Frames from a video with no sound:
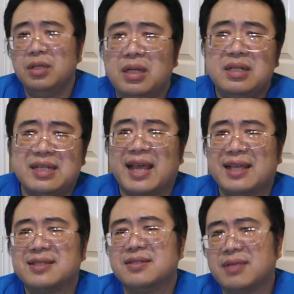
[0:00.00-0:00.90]

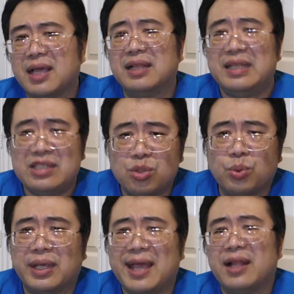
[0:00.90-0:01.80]
tanks, at least 3
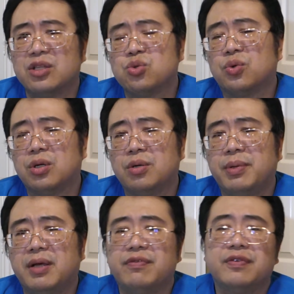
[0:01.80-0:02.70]
gallons or
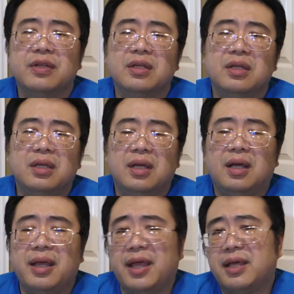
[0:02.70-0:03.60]
above,
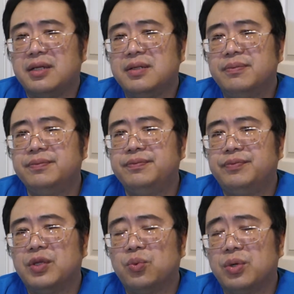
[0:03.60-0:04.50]

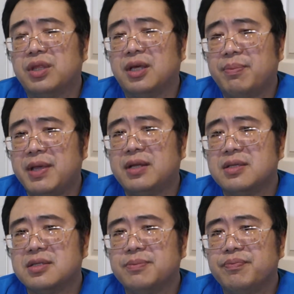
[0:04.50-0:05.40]
and with
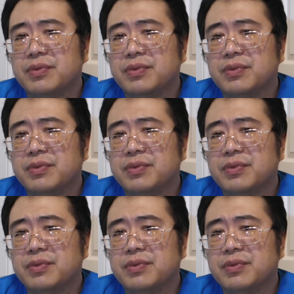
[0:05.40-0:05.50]
Bettas.